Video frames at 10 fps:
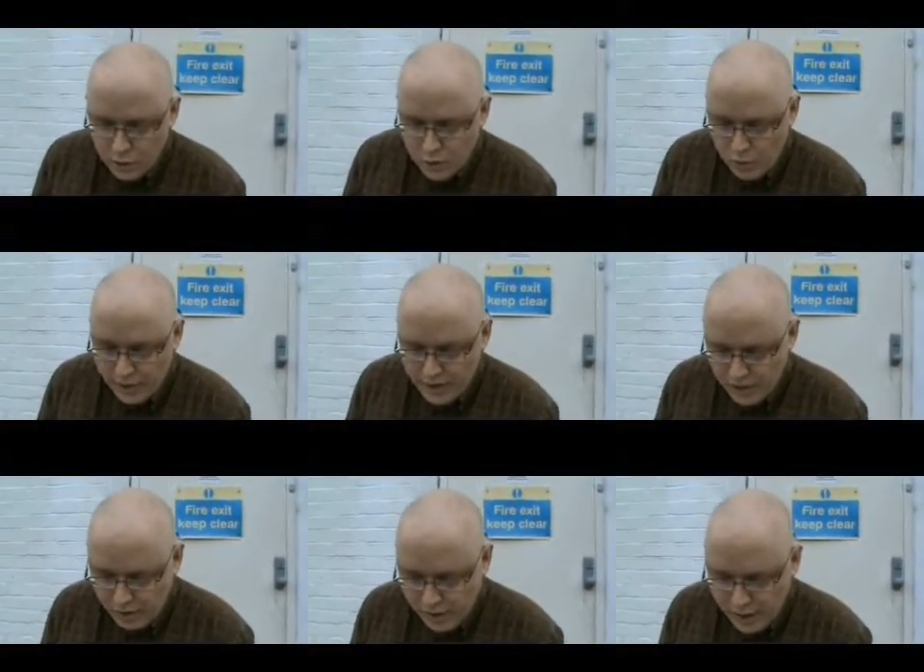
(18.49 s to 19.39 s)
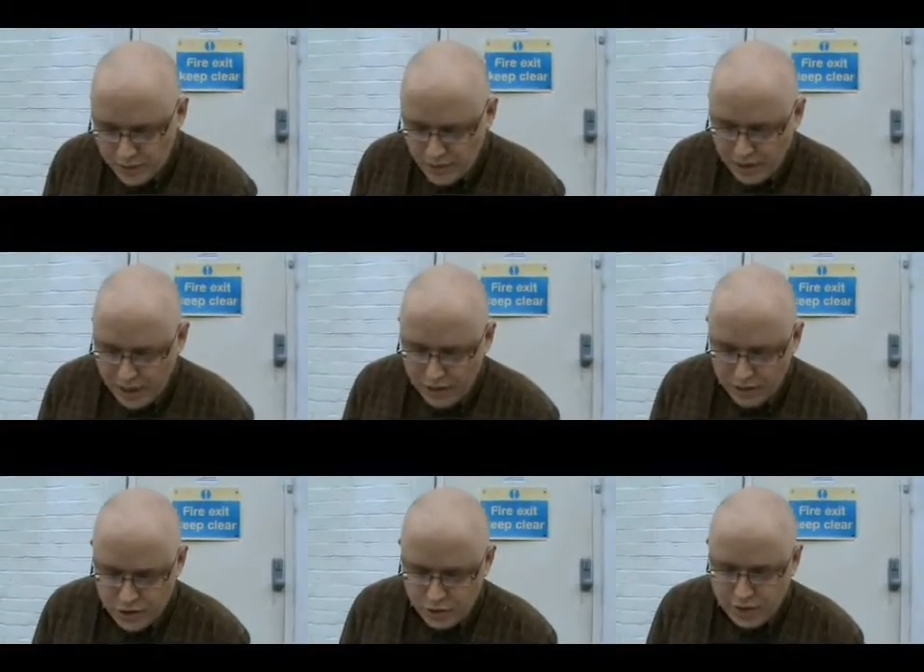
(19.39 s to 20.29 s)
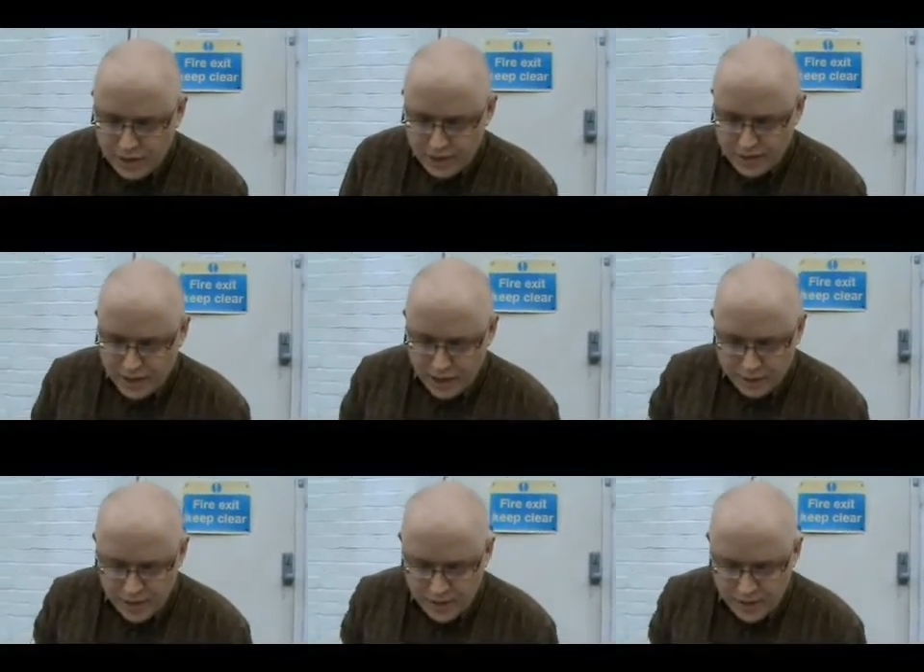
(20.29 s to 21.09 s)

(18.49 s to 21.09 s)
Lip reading: was when it all came together during that time,